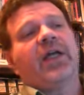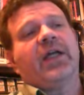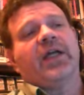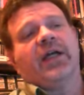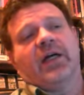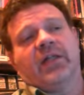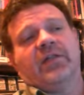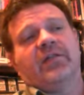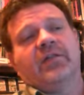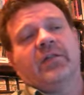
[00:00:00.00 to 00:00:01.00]

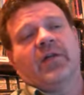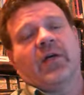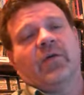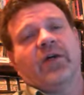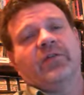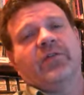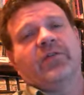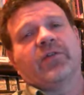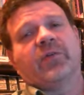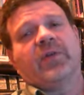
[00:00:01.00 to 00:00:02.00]
and I wanted to
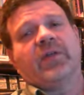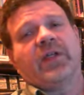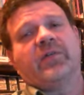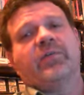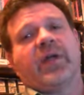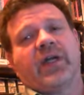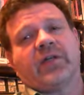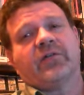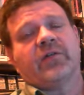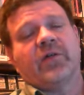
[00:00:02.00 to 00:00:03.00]
determine the
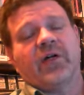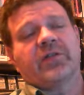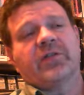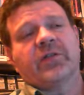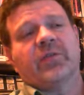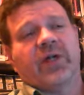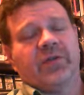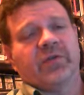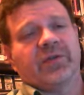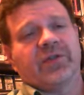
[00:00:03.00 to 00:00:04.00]
impact long-term on
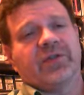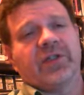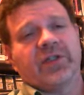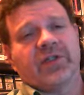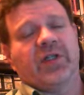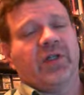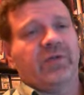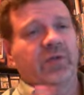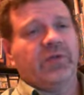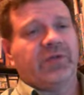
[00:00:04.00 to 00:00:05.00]
the organization of
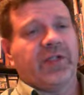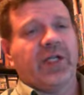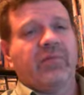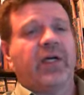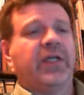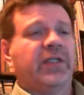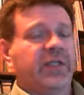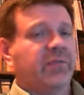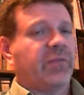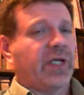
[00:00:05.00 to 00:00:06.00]
losing that money. And
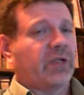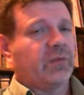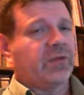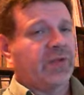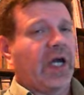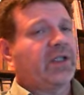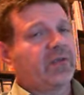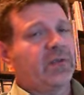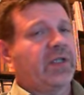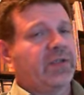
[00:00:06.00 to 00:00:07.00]
the impact was not as
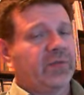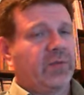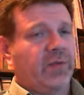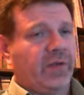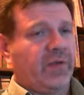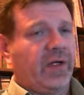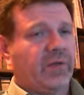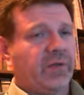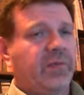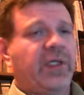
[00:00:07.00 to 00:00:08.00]
great as what we thought
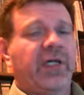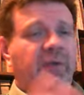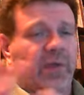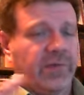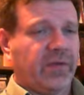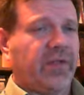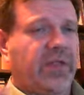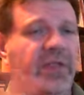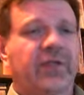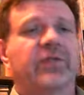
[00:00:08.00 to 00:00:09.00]
it would be. However, it
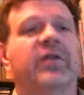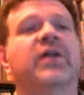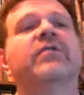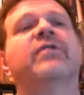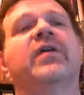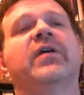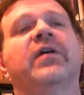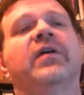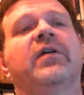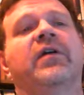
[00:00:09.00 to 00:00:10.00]
kicked off
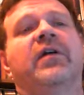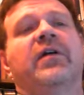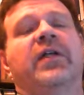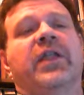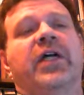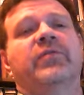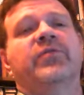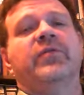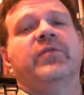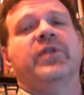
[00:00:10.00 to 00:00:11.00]
an
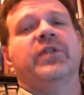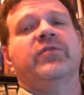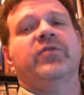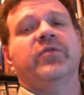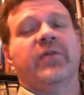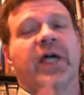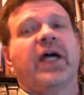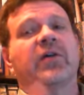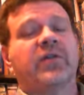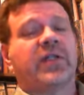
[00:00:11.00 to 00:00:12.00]
absolute need to
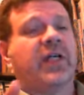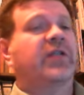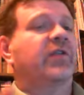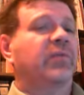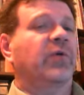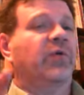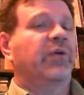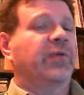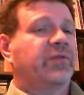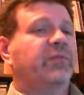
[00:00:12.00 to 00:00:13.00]
not cut the
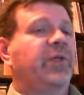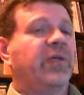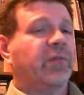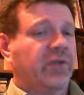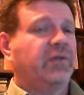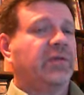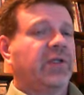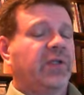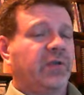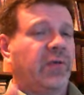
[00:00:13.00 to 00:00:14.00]
programs and people
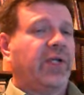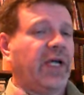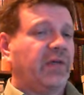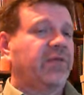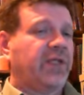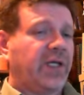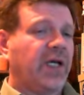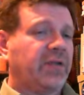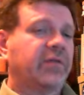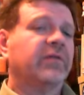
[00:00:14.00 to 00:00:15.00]
that we'd have to
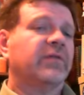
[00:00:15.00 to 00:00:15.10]
cut